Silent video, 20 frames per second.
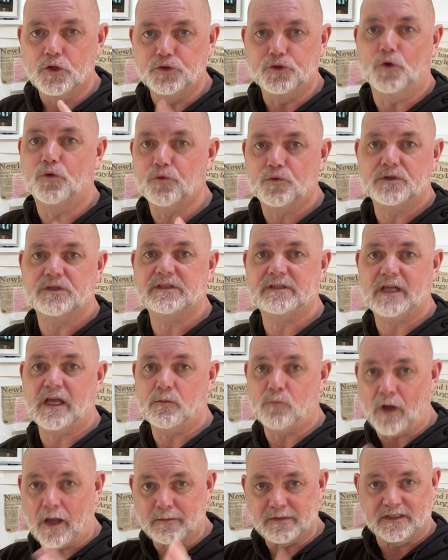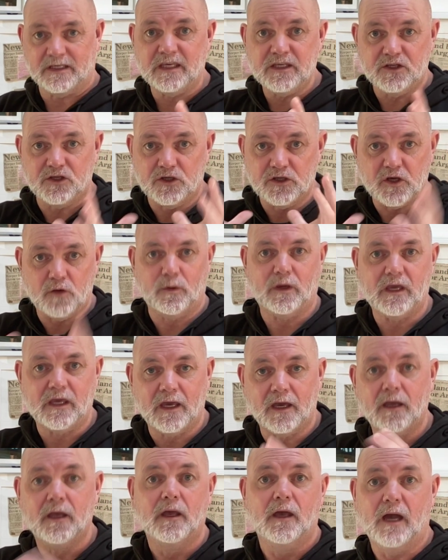don't understand what I'm teaching you
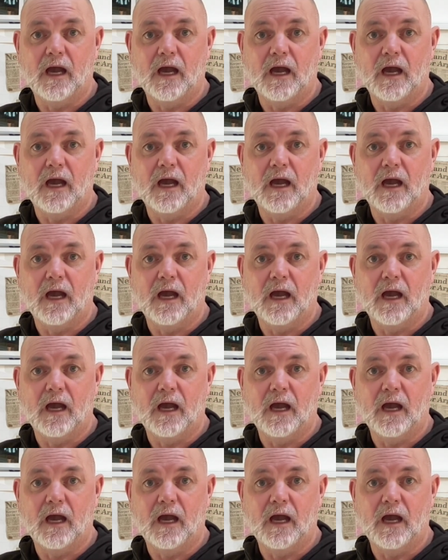here,